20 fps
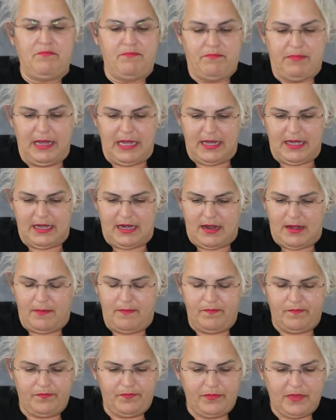but
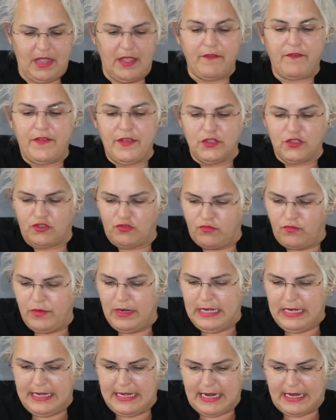it feels
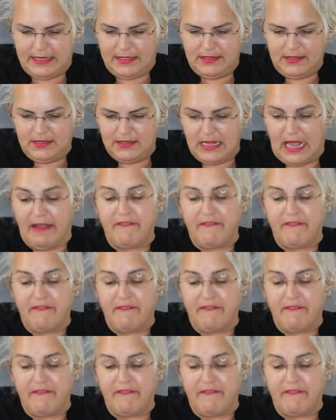really nice.